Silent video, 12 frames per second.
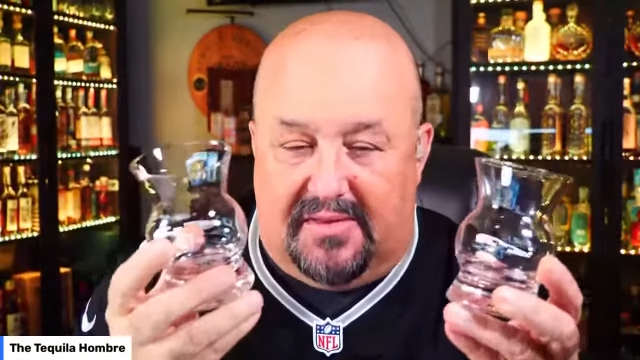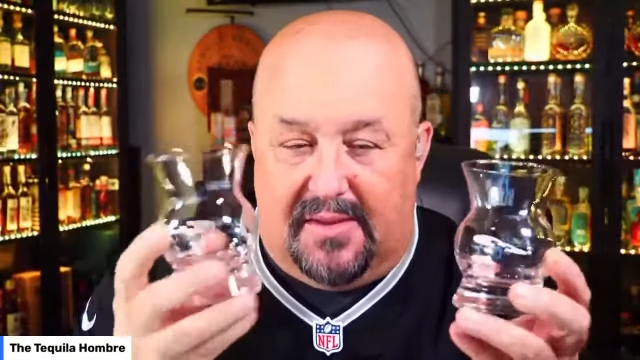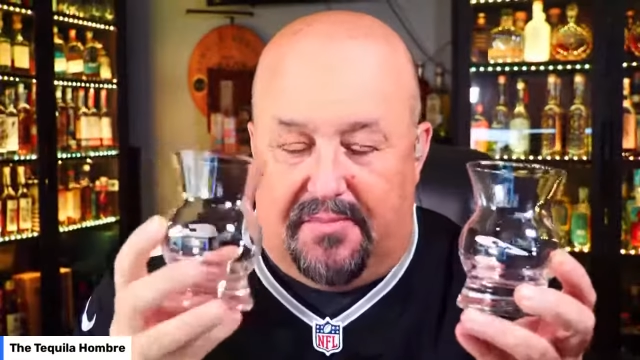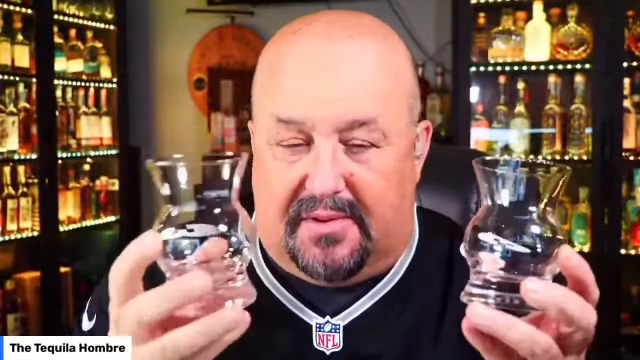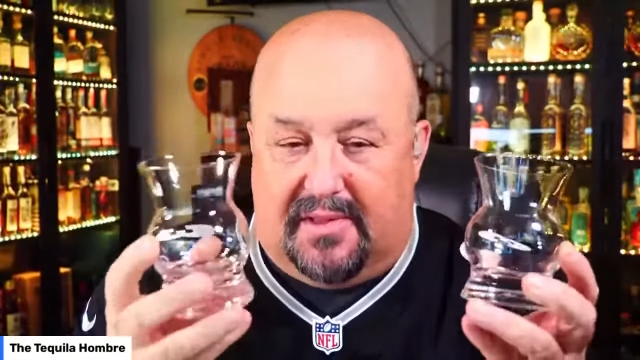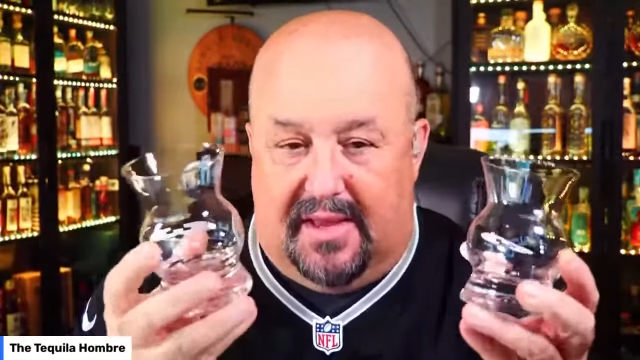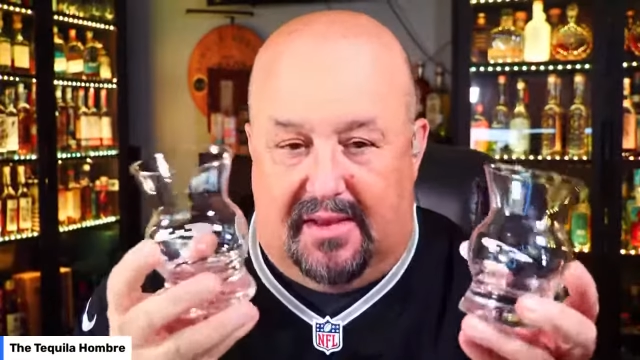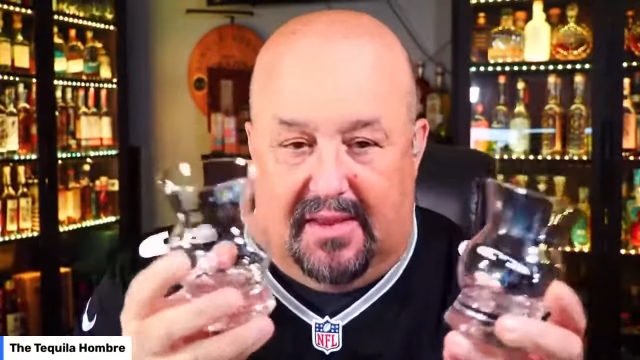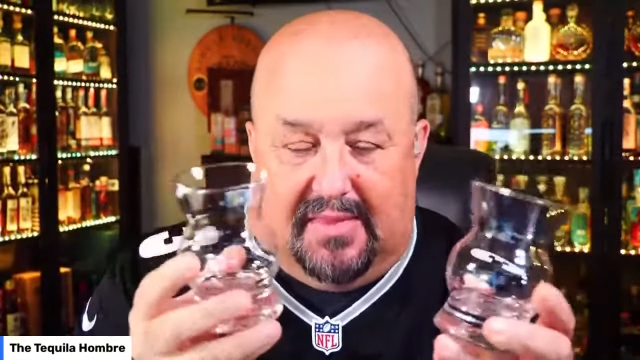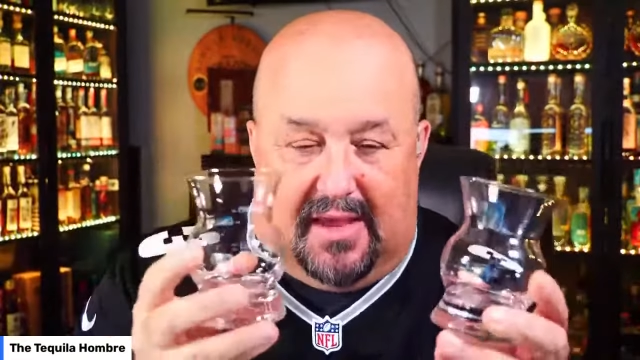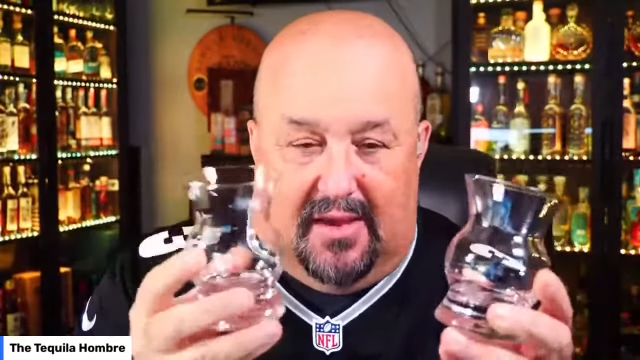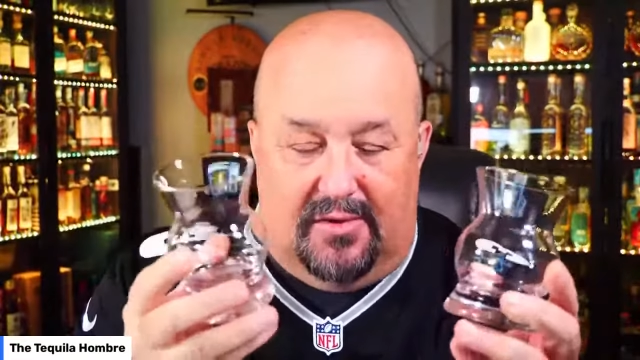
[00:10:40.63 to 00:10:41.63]

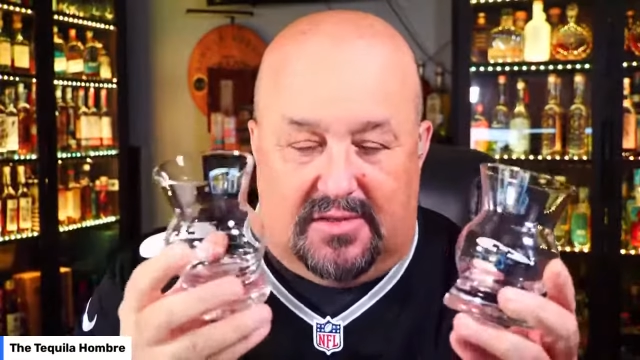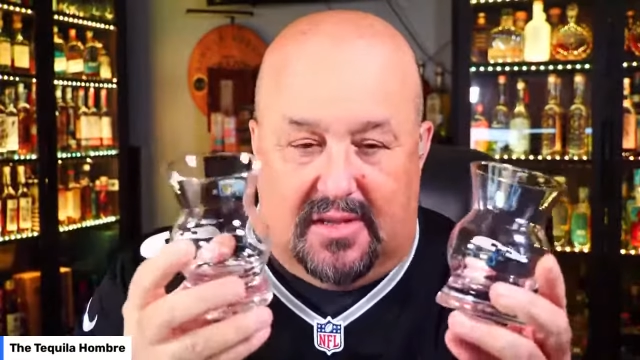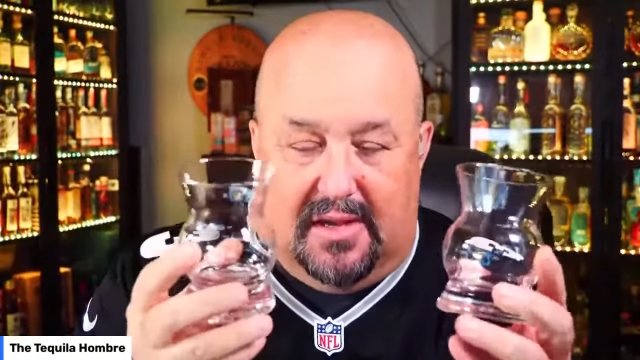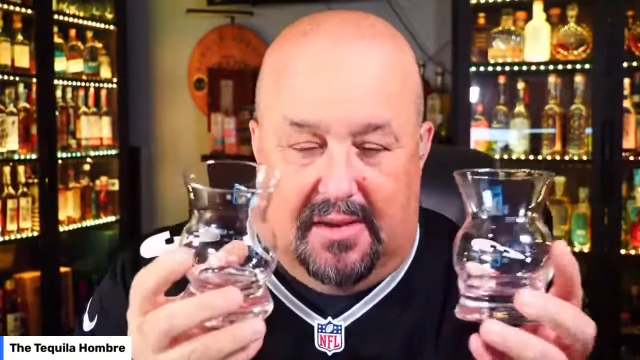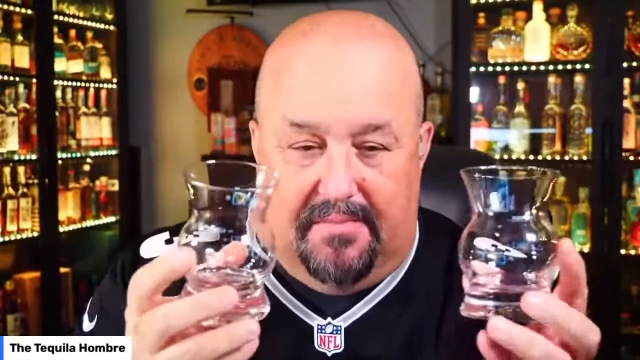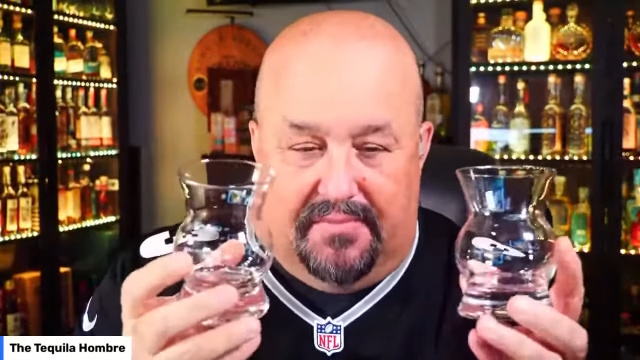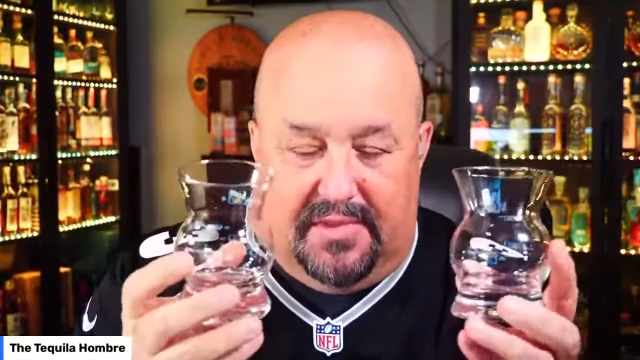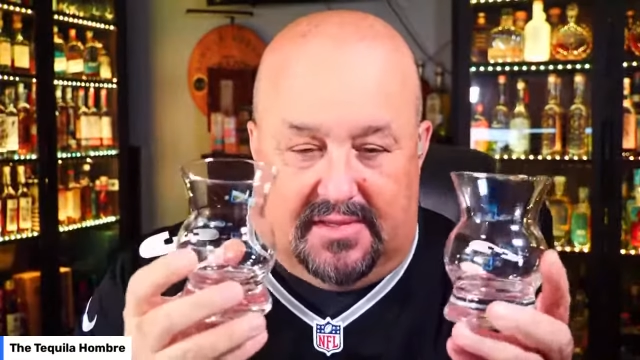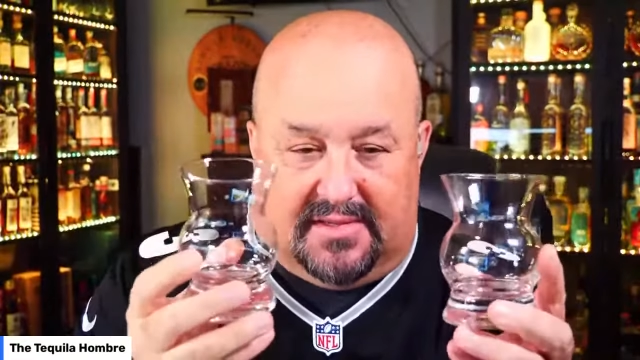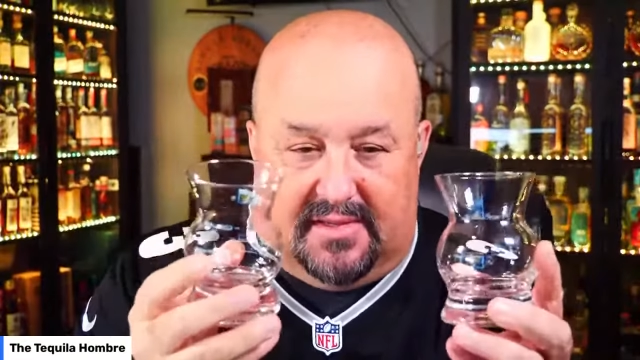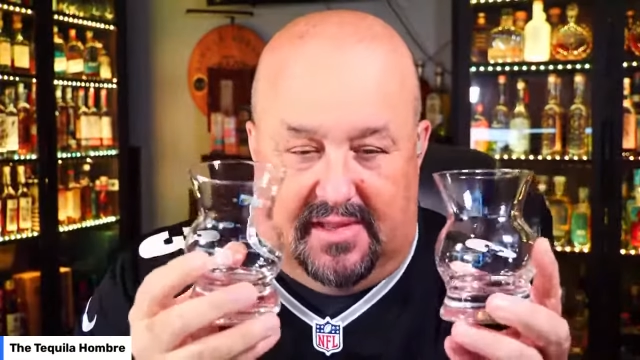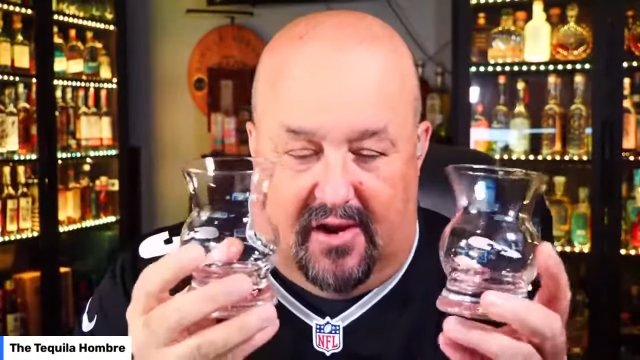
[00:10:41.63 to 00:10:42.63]
Typically they use the
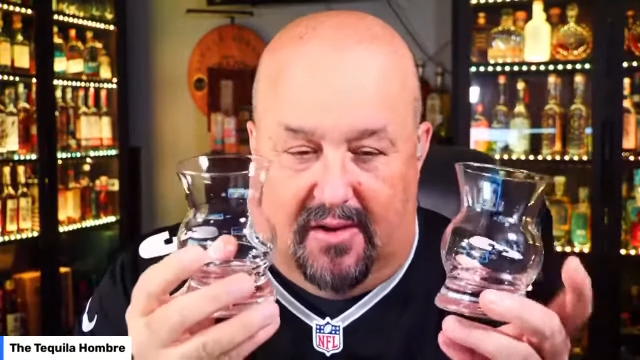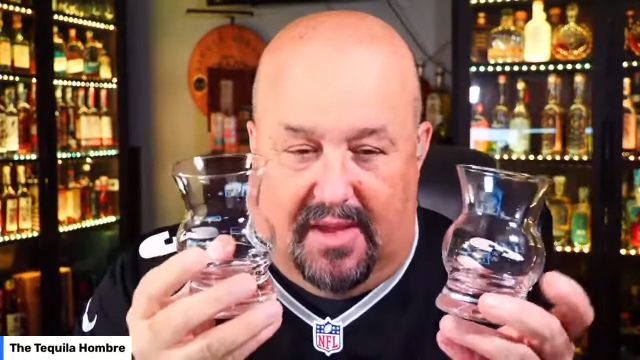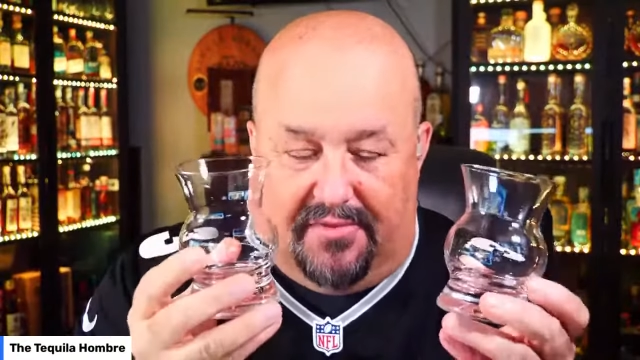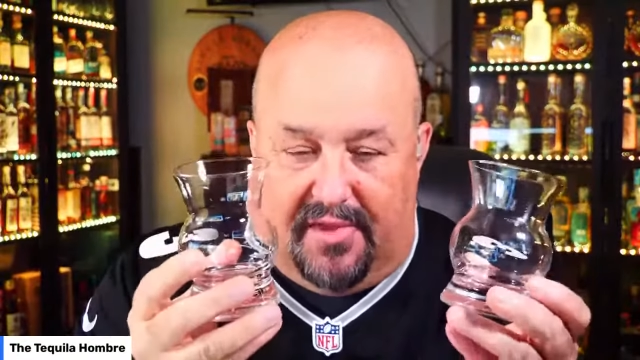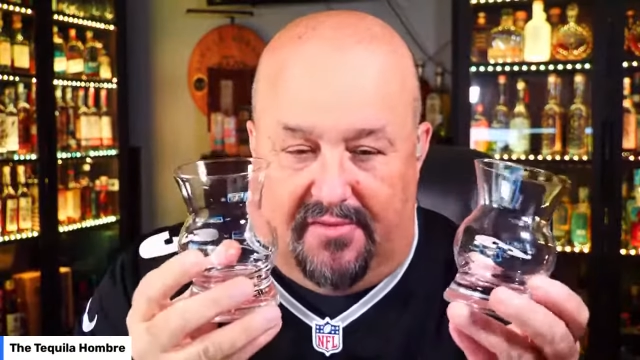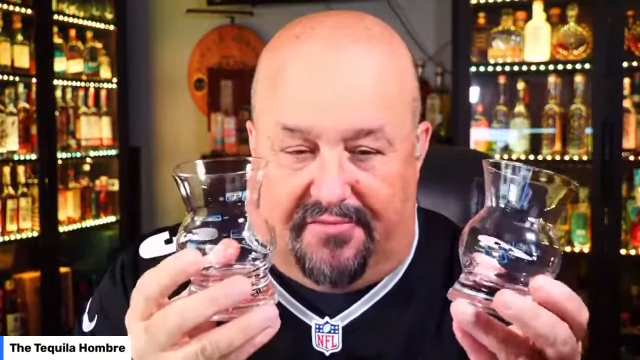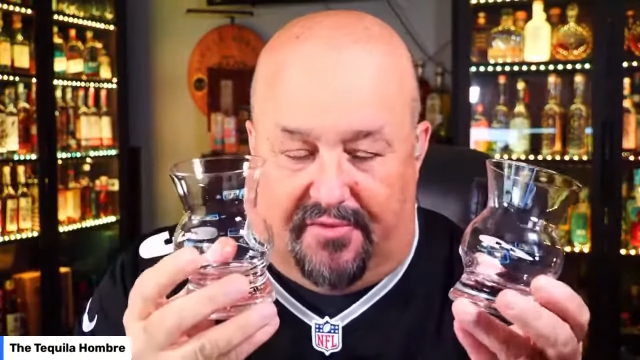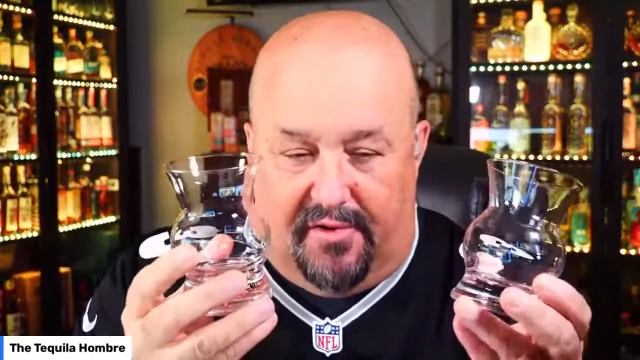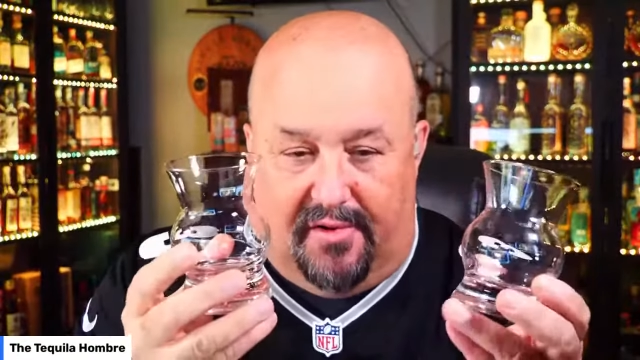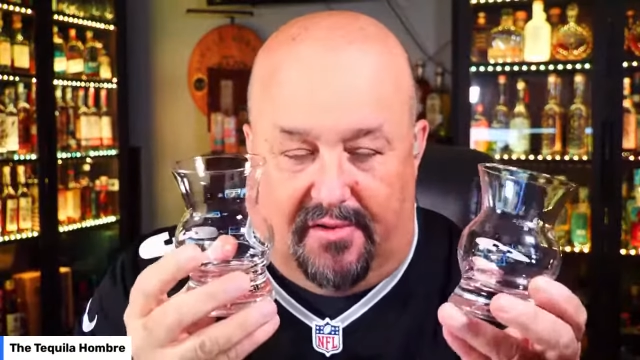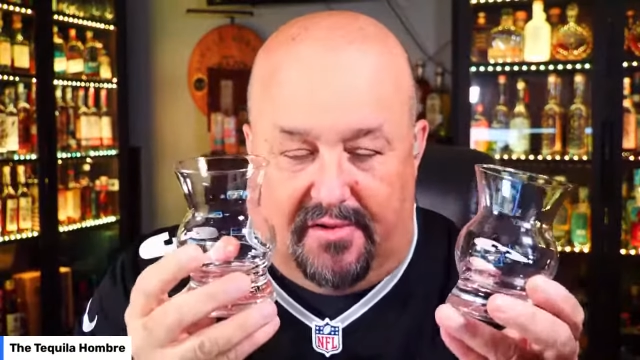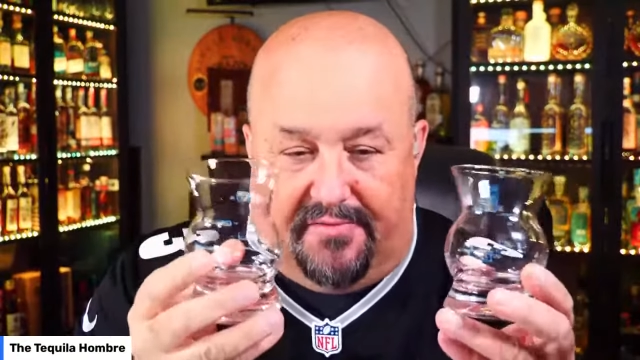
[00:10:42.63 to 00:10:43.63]
Solera method
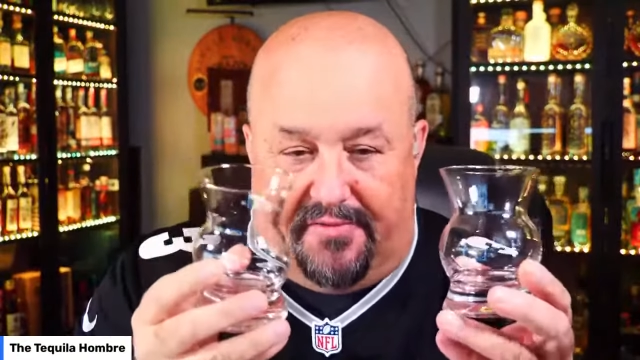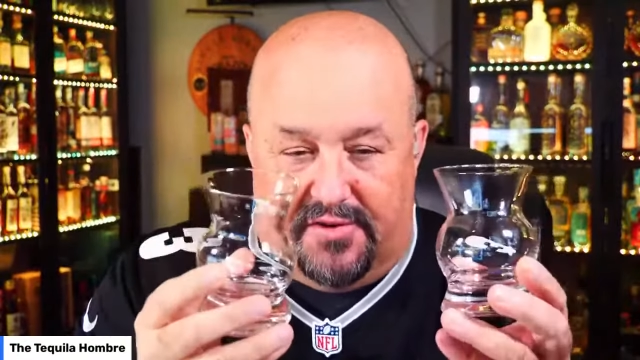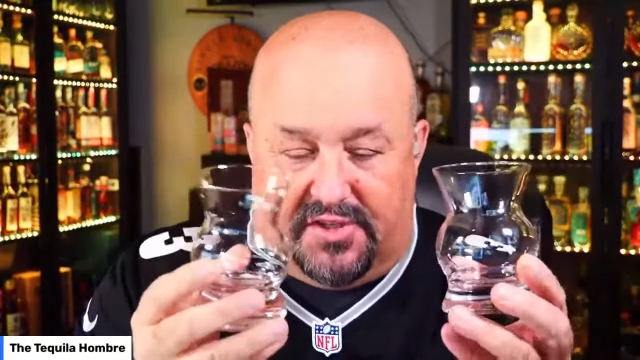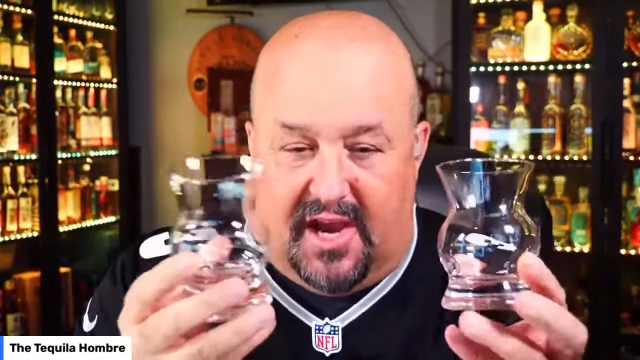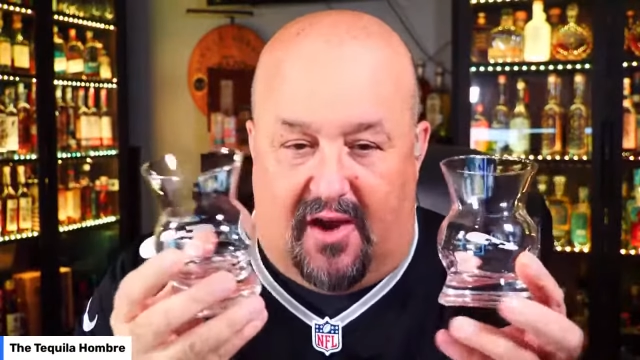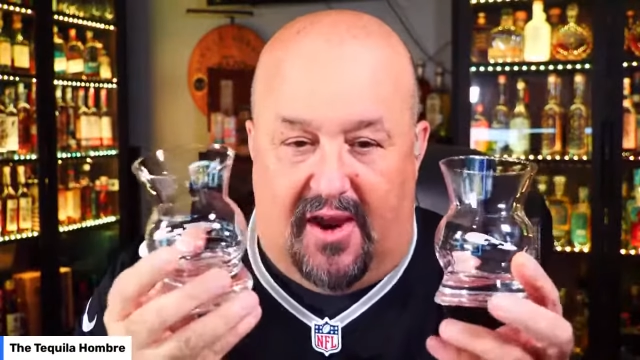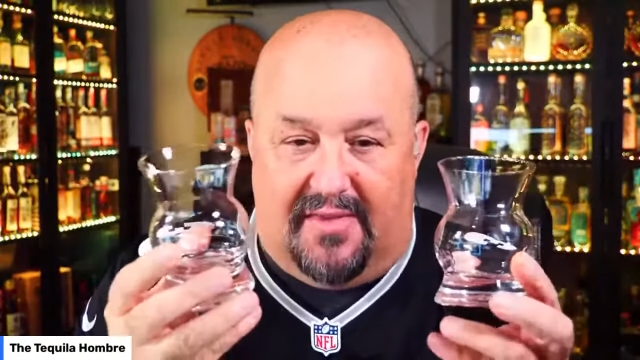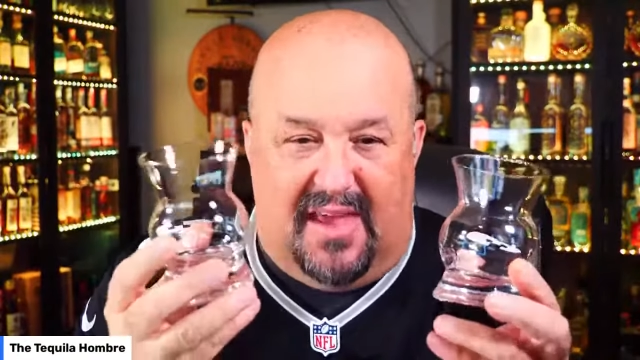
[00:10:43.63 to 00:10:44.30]
for sherry.